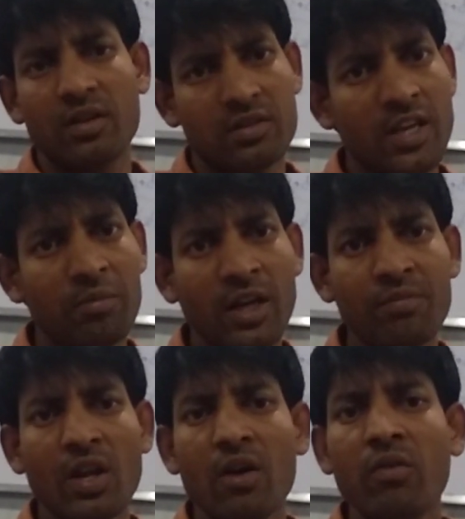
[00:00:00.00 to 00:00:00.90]
same
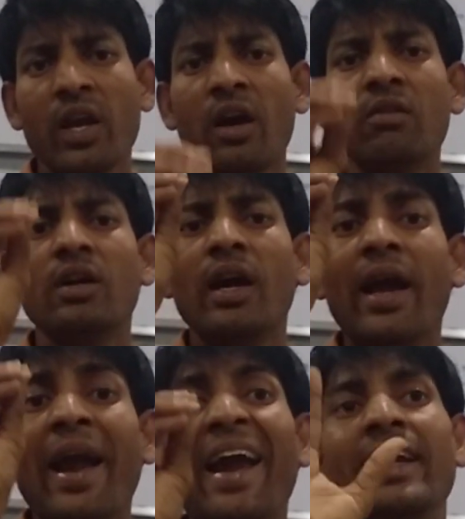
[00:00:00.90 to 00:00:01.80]
time we have
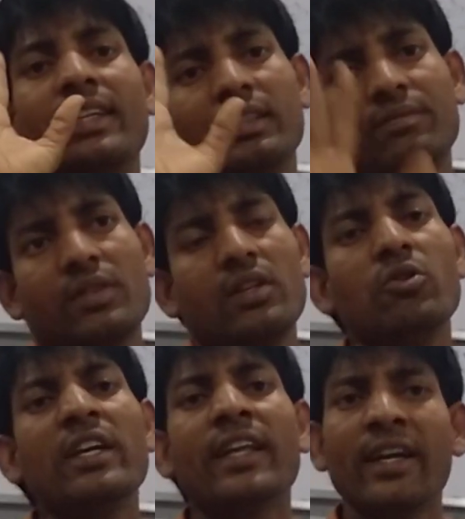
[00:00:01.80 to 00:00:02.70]
8
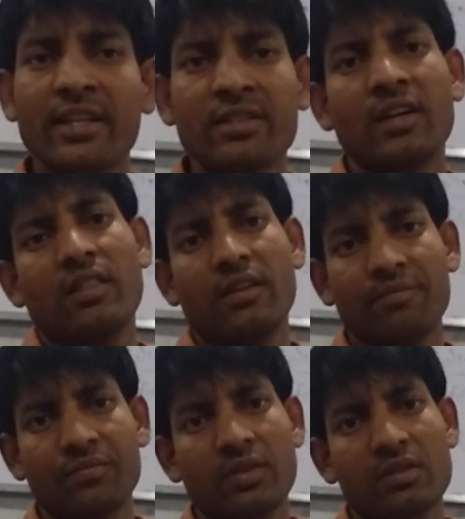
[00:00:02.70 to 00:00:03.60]
union territories are there.
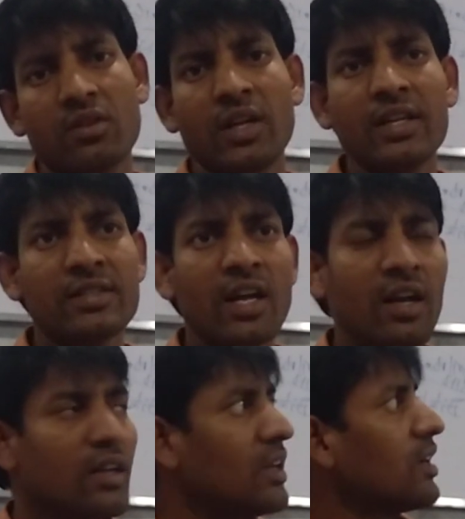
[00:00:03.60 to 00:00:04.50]
So that is the
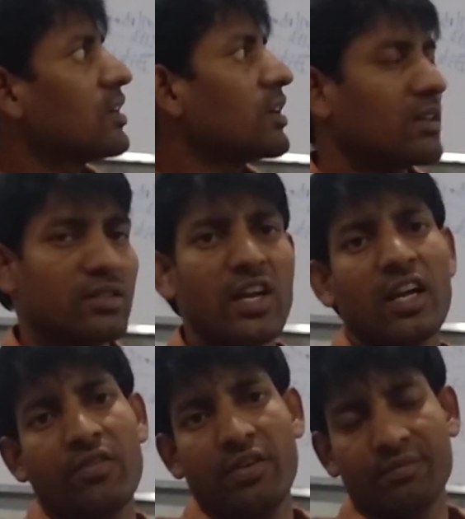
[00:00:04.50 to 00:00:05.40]

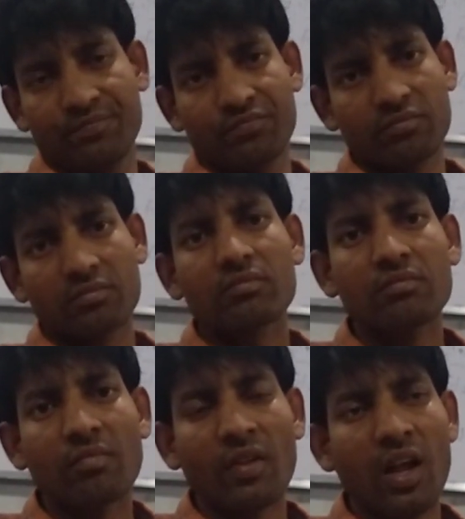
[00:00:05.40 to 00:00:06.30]
geography.
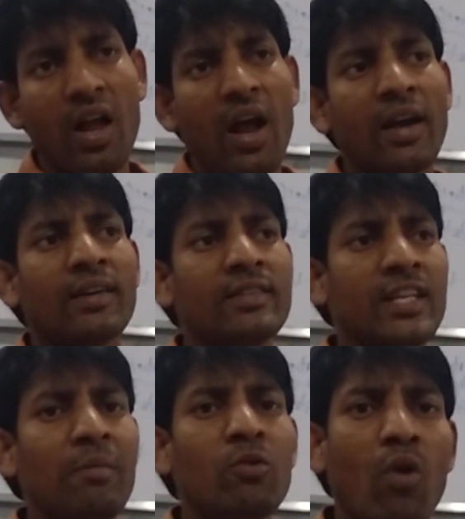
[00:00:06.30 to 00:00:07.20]
And at the
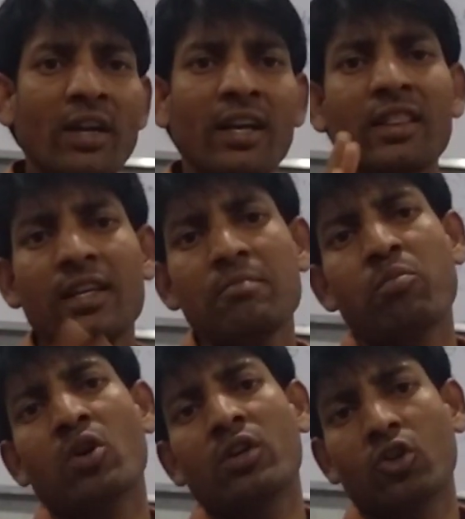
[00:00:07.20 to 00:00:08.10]
same time, what are the
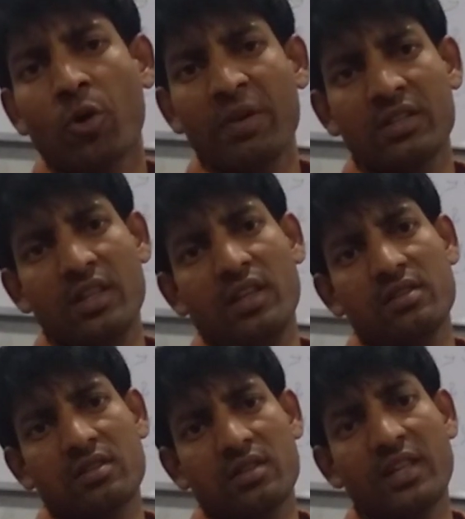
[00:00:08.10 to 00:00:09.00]
important topics in
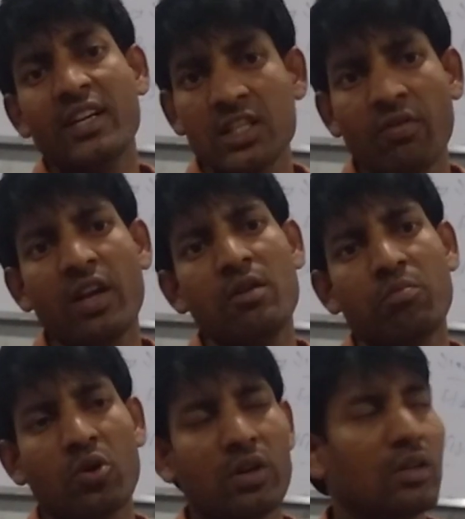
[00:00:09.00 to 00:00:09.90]
this? That is very
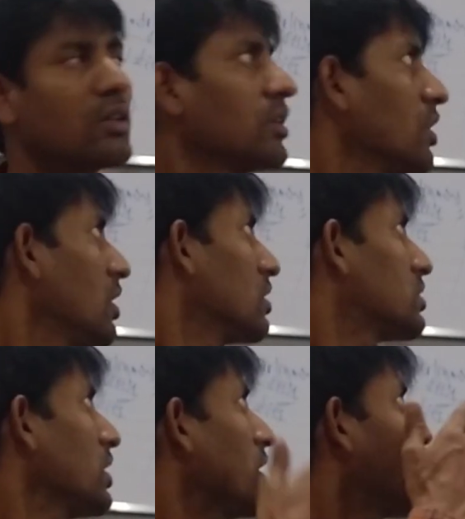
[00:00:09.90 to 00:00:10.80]
important.
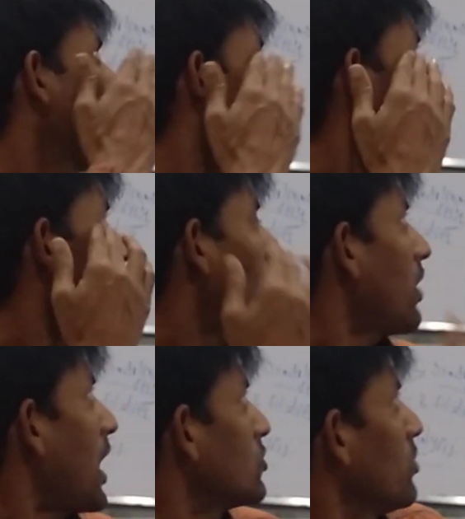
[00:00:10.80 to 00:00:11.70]
See,
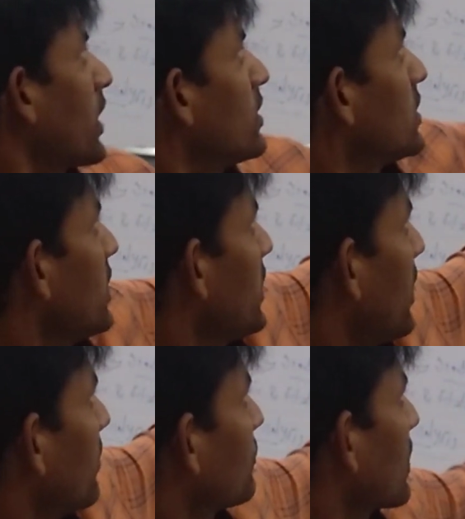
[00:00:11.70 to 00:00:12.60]
as you can see
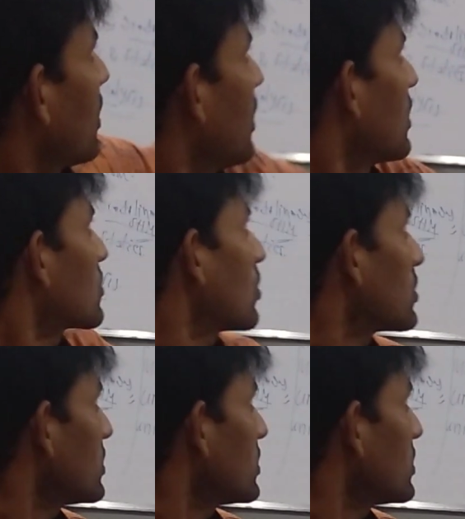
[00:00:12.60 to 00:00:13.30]
here, so